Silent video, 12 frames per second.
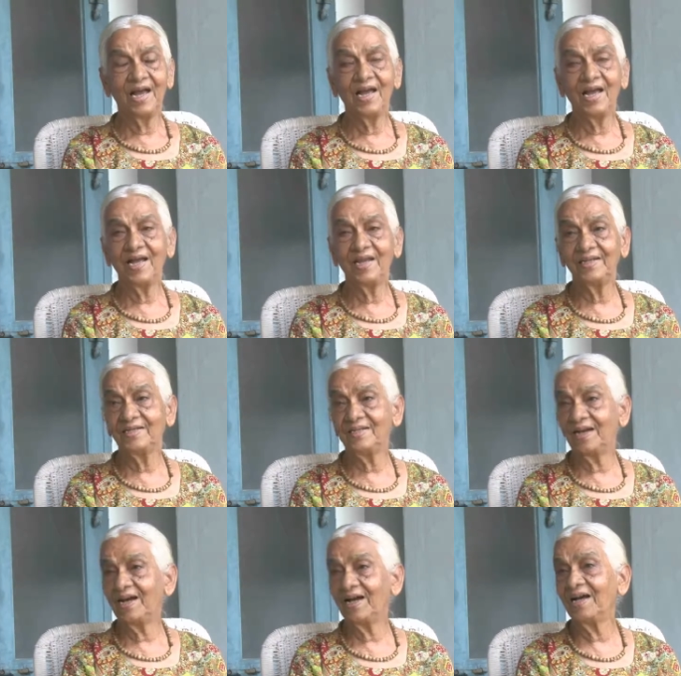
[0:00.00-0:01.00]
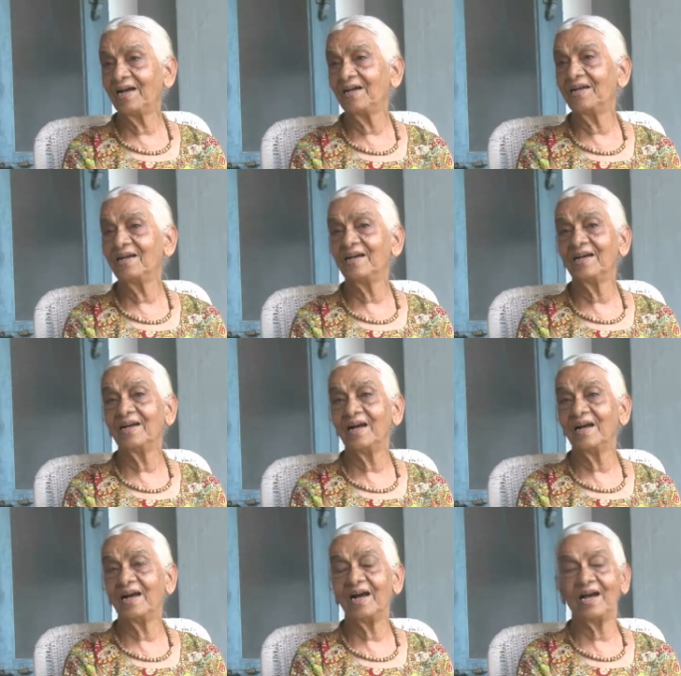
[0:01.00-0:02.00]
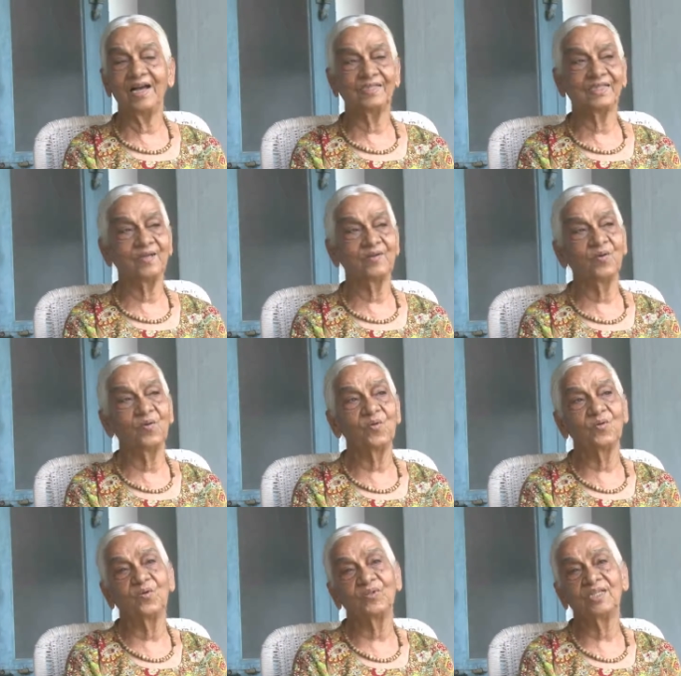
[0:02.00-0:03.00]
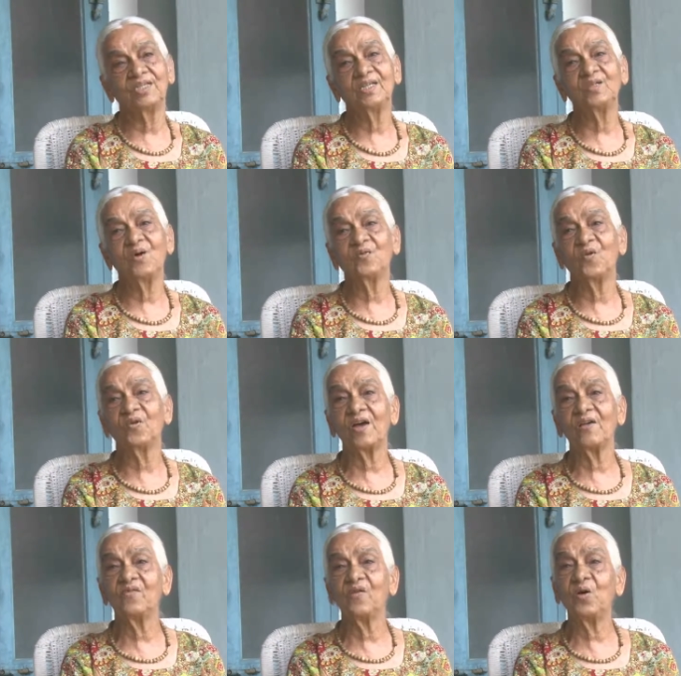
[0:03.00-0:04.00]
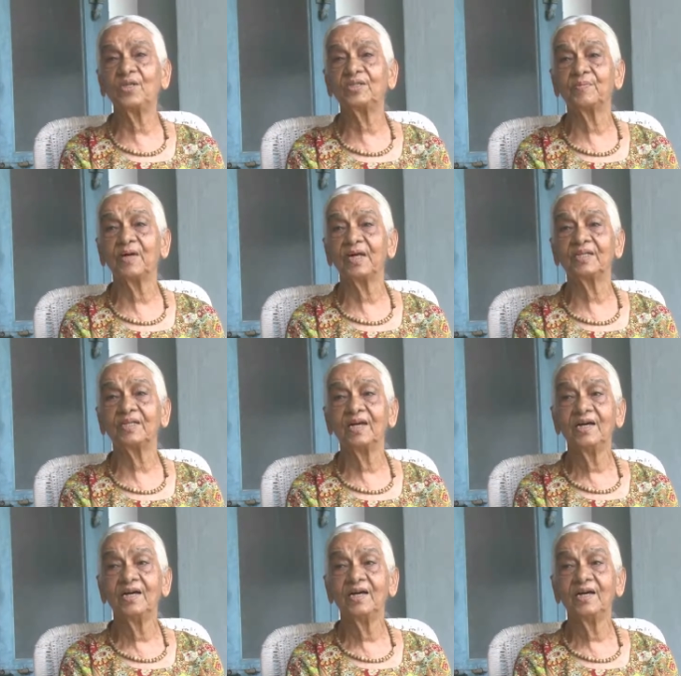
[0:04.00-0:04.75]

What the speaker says: And I said, oh no, this is not what I want, but